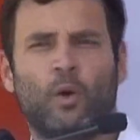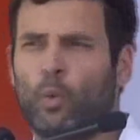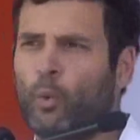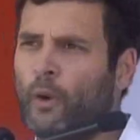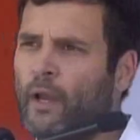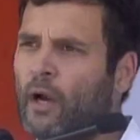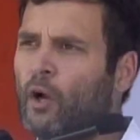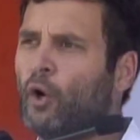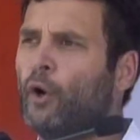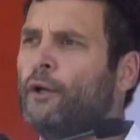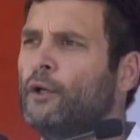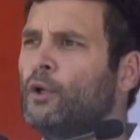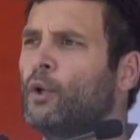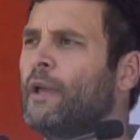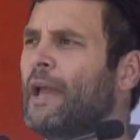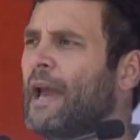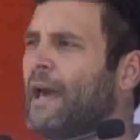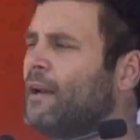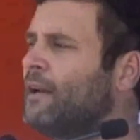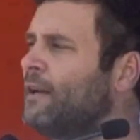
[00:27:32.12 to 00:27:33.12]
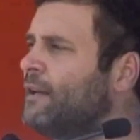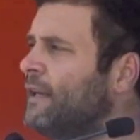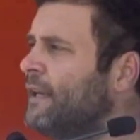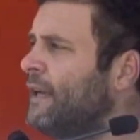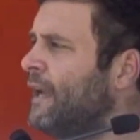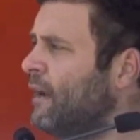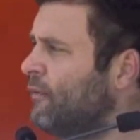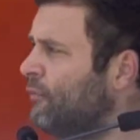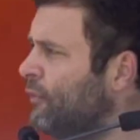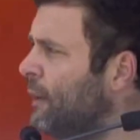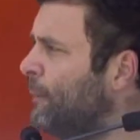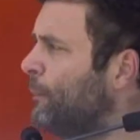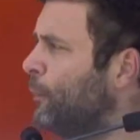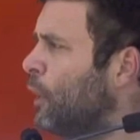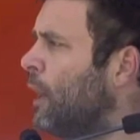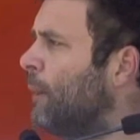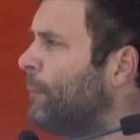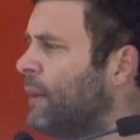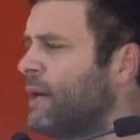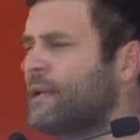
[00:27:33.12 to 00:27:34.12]
We are going to guarantee every
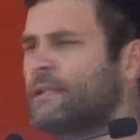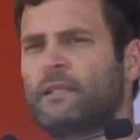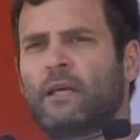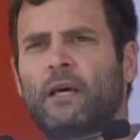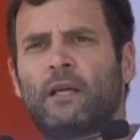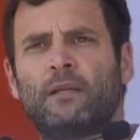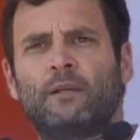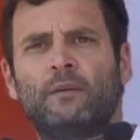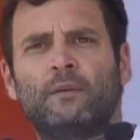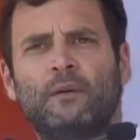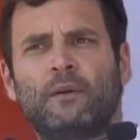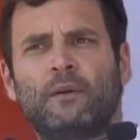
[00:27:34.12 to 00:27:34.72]
poor person